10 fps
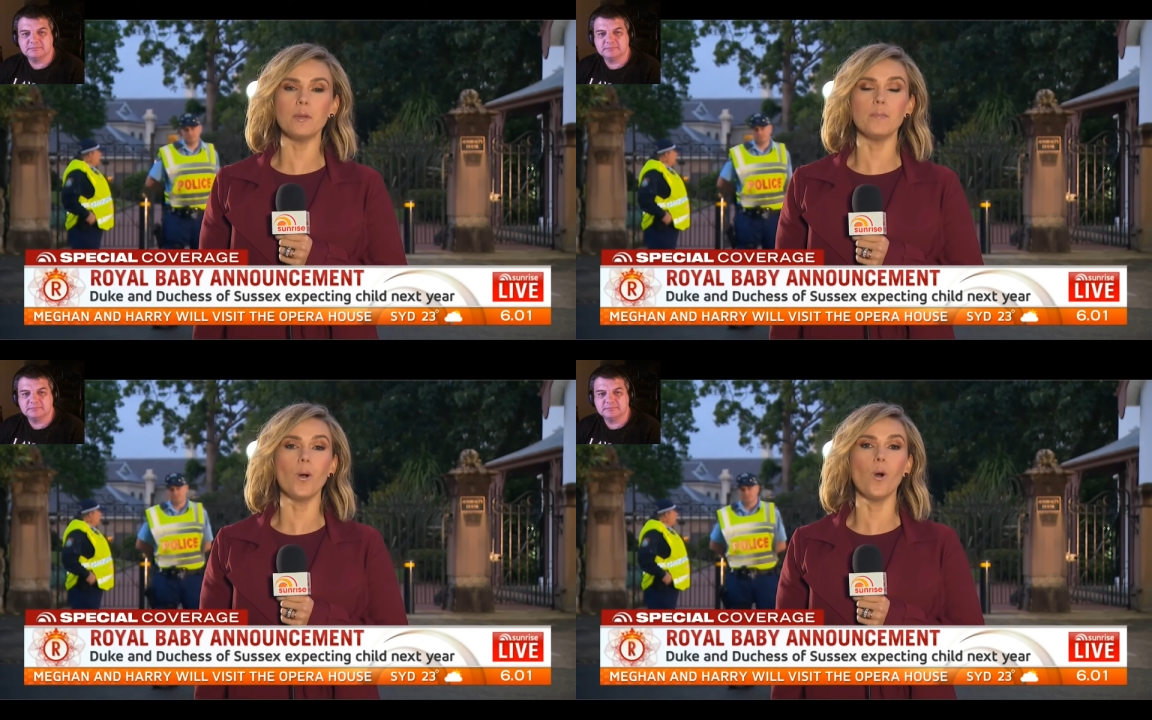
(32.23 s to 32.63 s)
Speaker 1: will
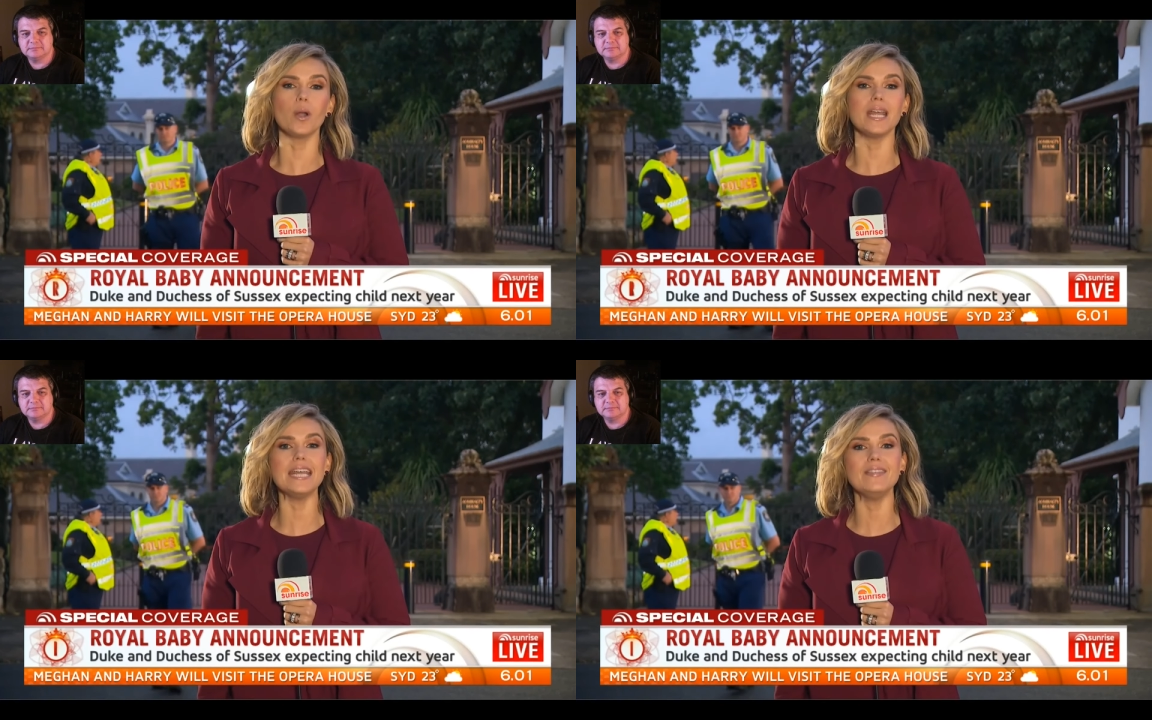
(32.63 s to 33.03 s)
be
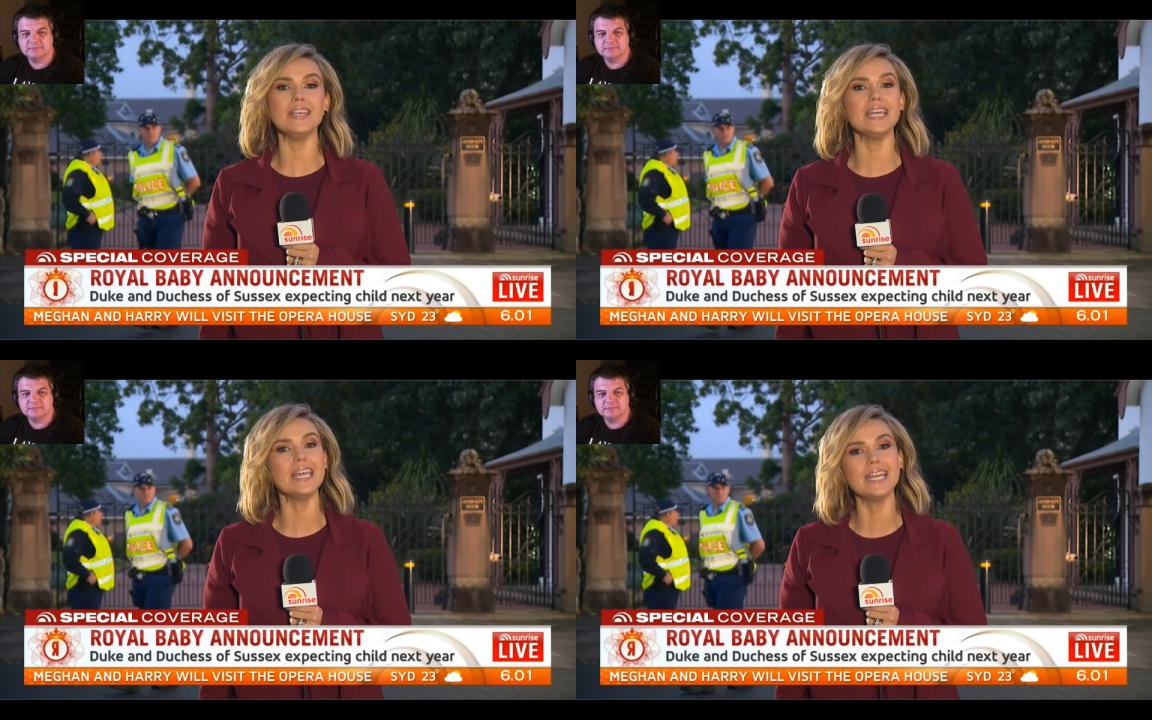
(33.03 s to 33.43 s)
born in
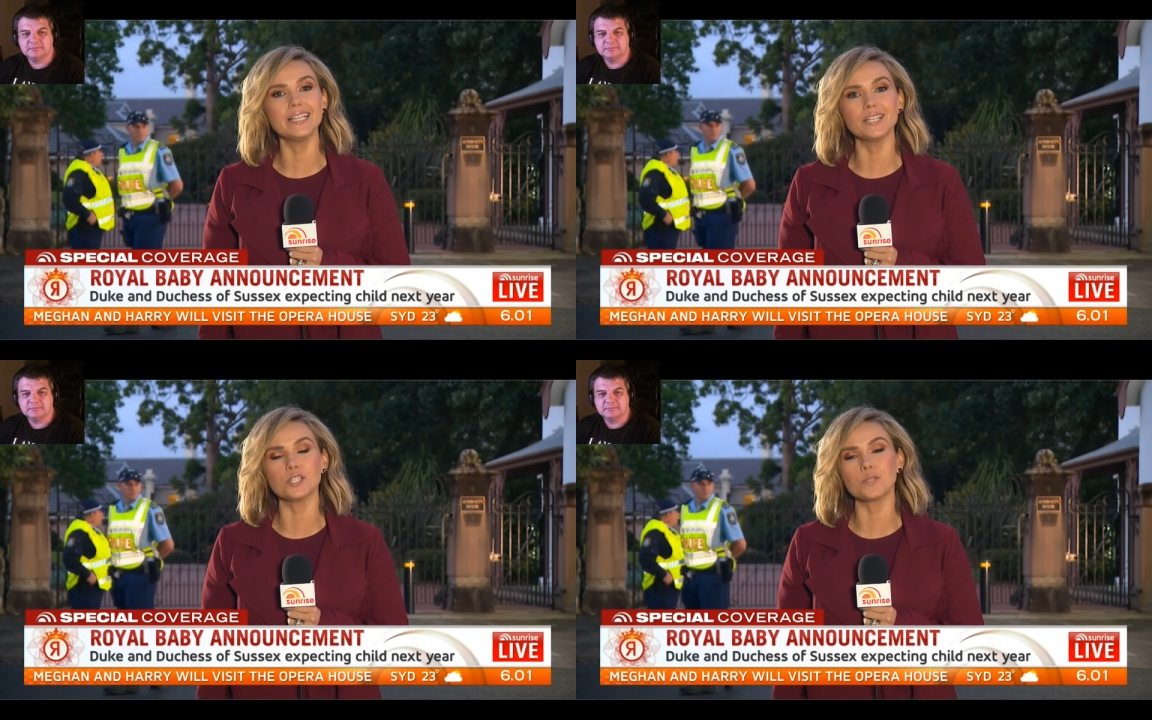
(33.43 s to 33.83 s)
the
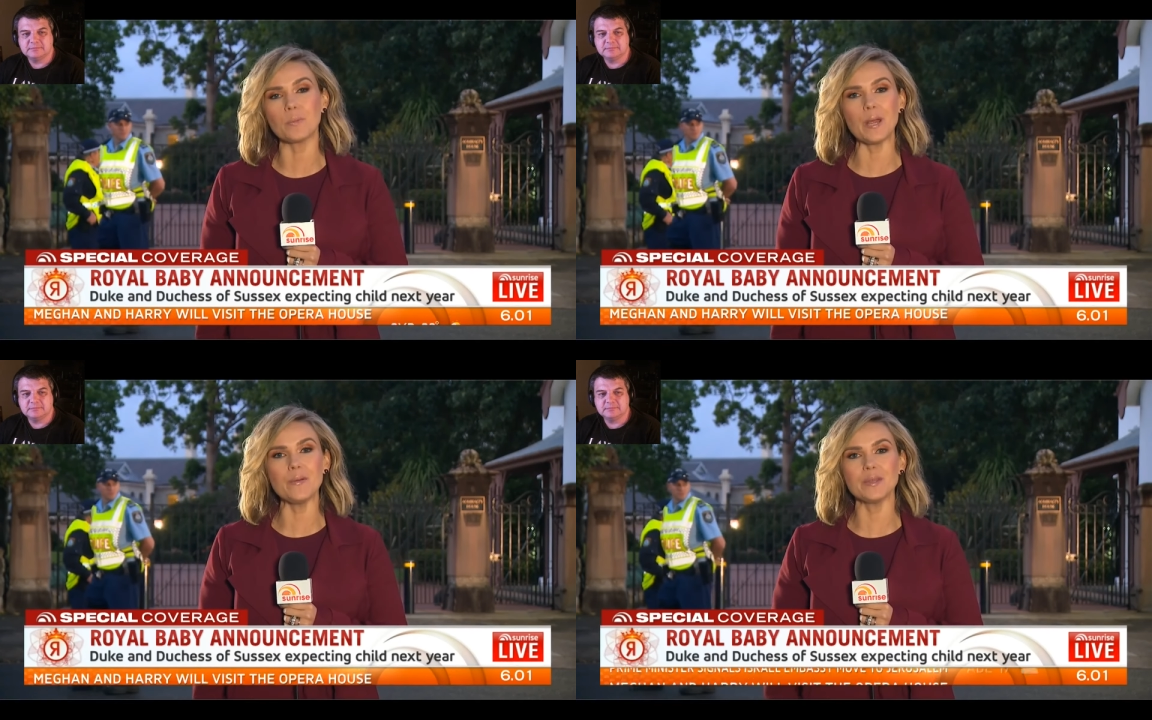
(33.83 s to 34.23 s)
English
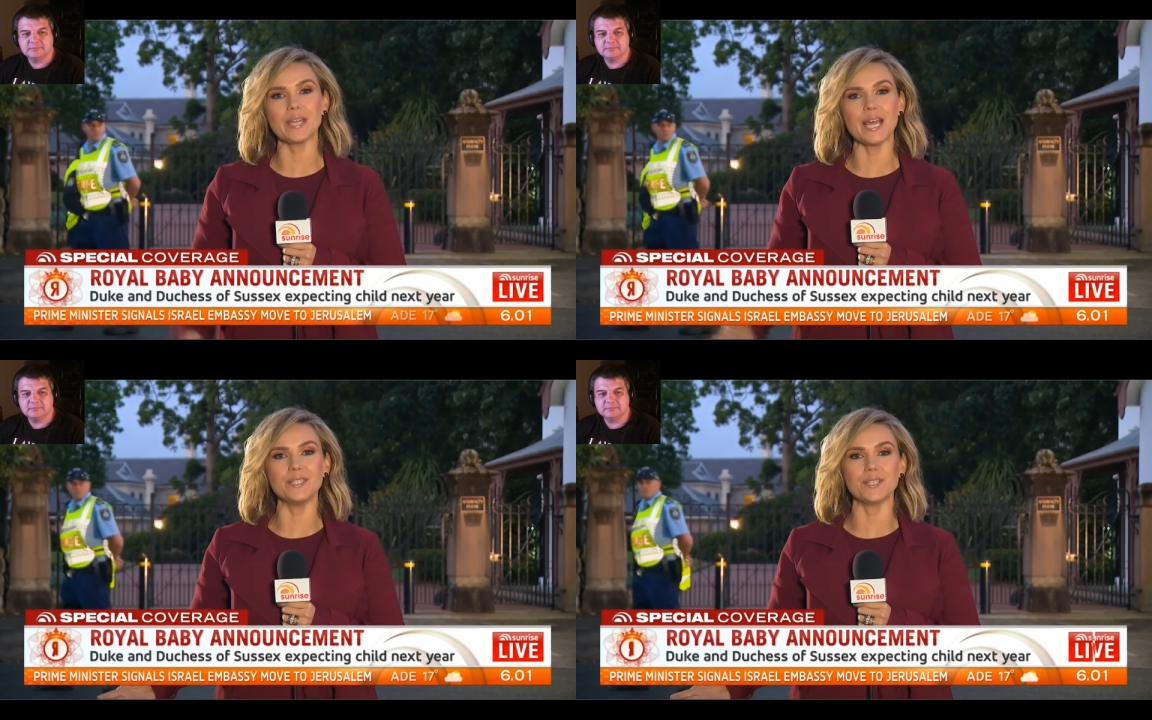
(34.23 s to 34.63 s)
spring
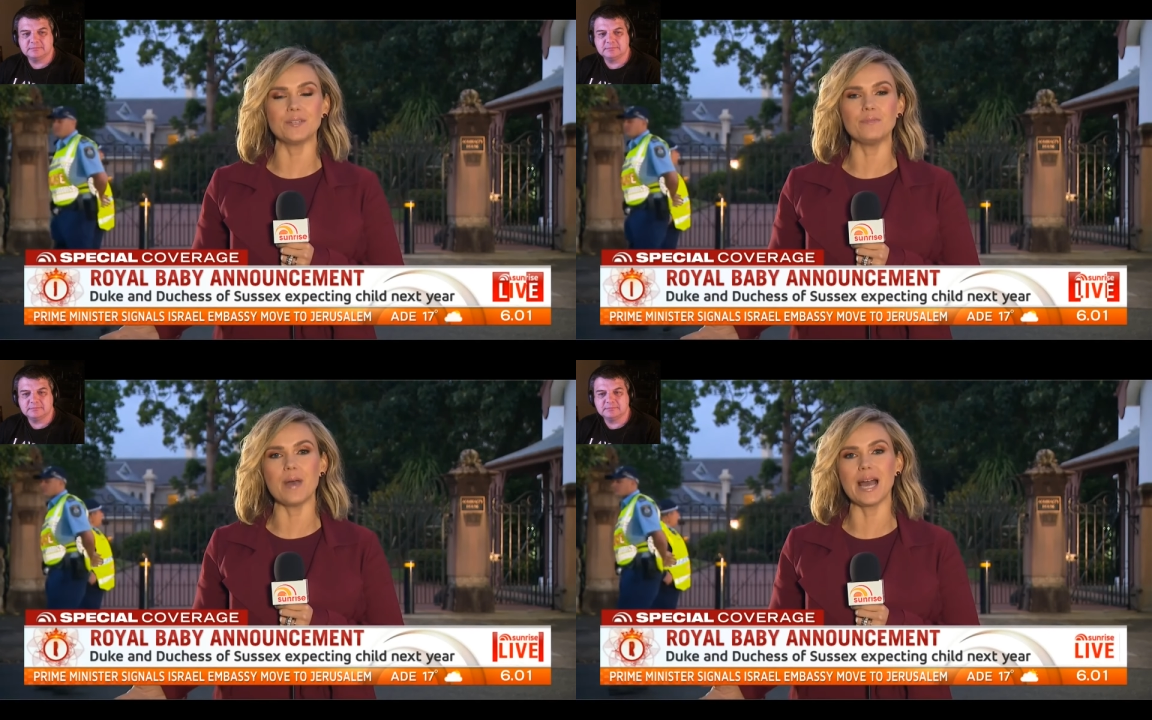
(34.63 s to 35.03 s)
with
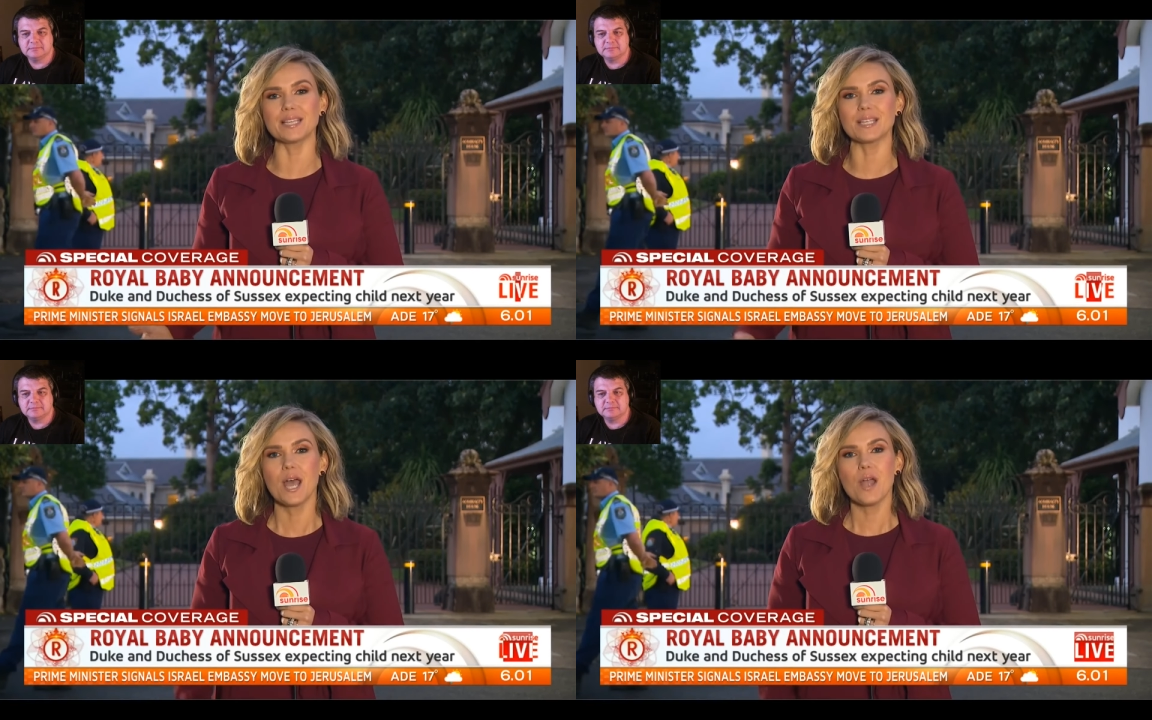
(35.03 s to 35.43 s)
Kensington
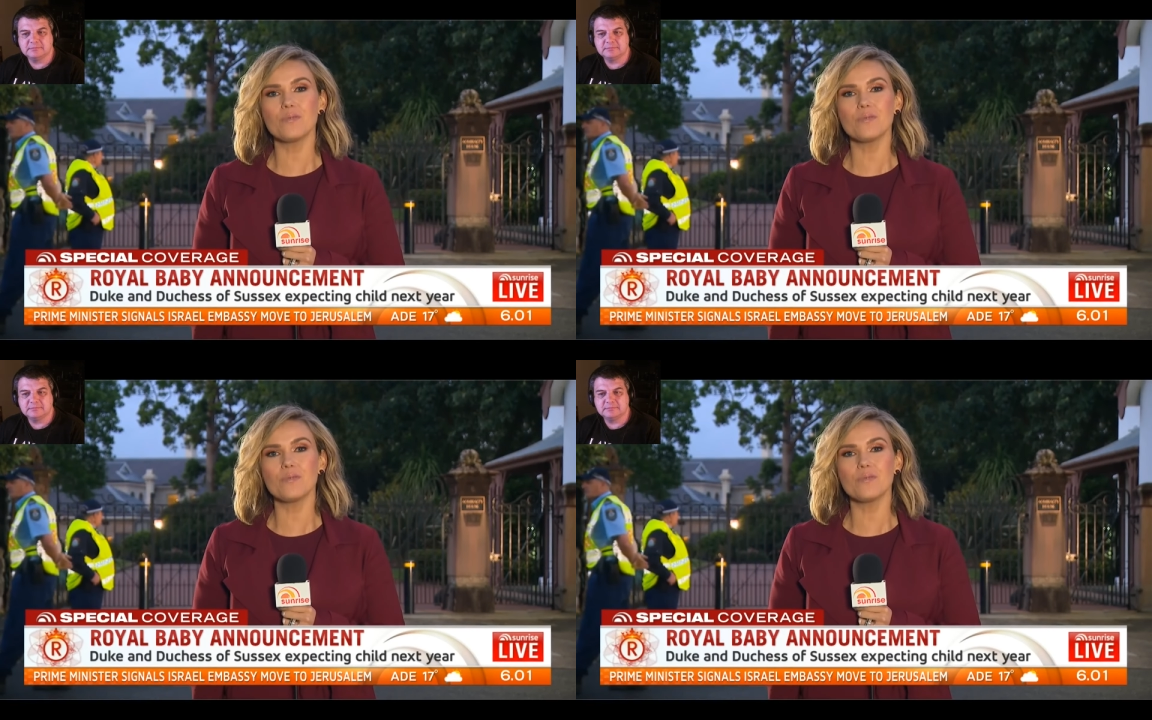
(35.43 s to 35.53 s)
Palace